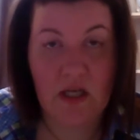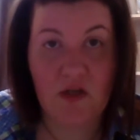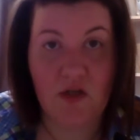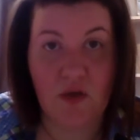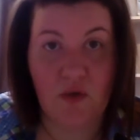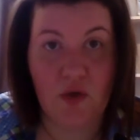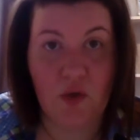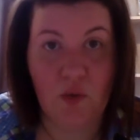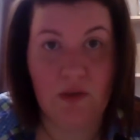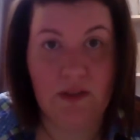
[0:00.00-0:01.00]
So
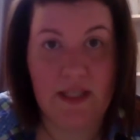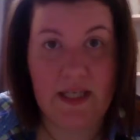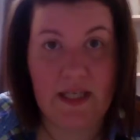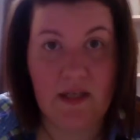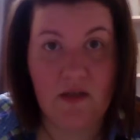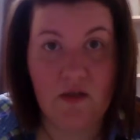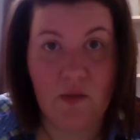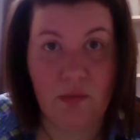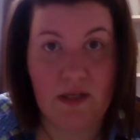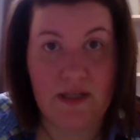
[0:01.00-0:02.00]
you will need to
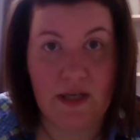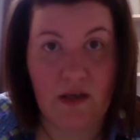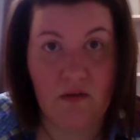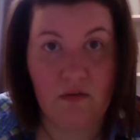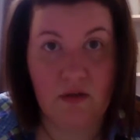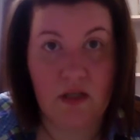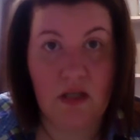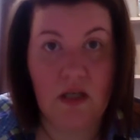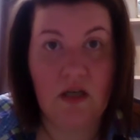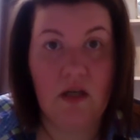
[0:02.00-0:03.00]
print out
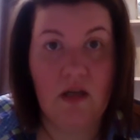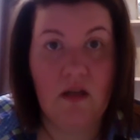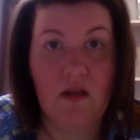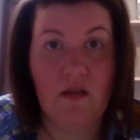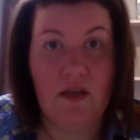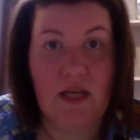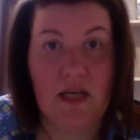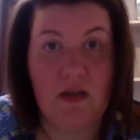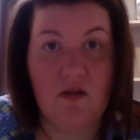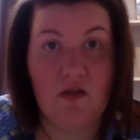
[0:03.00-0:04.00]

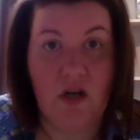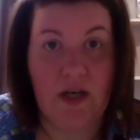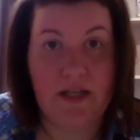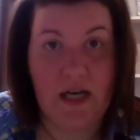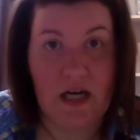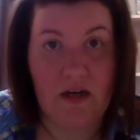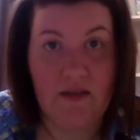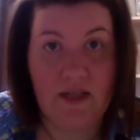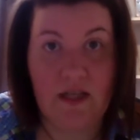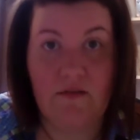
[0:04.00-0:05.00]
the dot
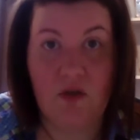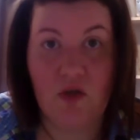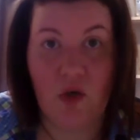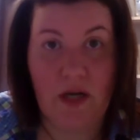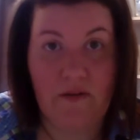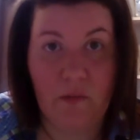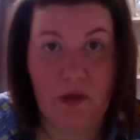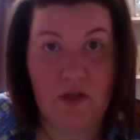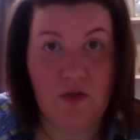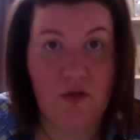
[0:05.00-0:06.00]
cards, and if you don't have a
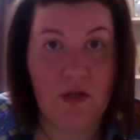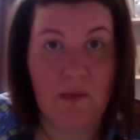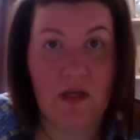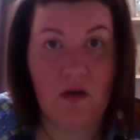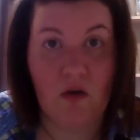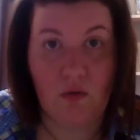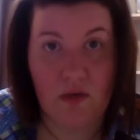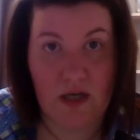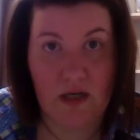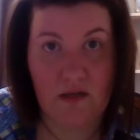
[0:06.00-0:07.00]
printer, you can make your own
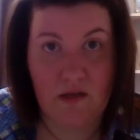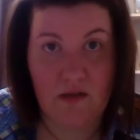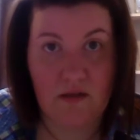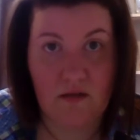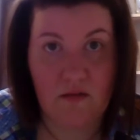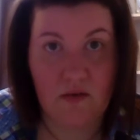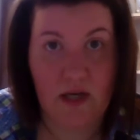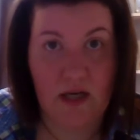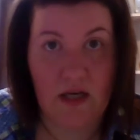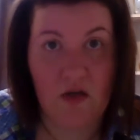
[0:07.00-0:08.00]
cards,
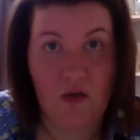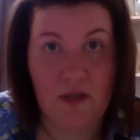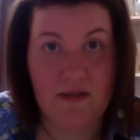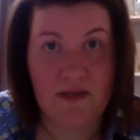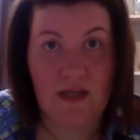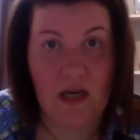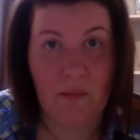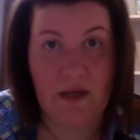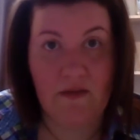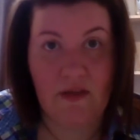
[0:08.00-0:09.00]
okay? And you can see how
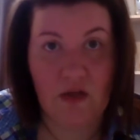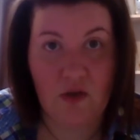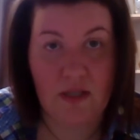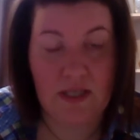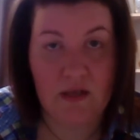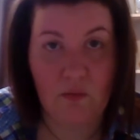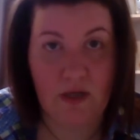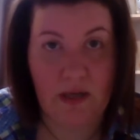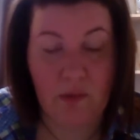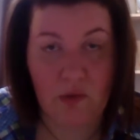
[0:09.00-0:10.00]
many of each you need when
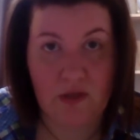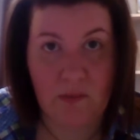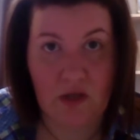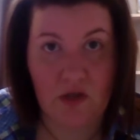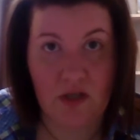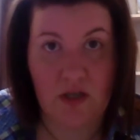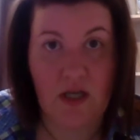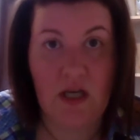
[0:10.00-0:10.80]
I post the picture.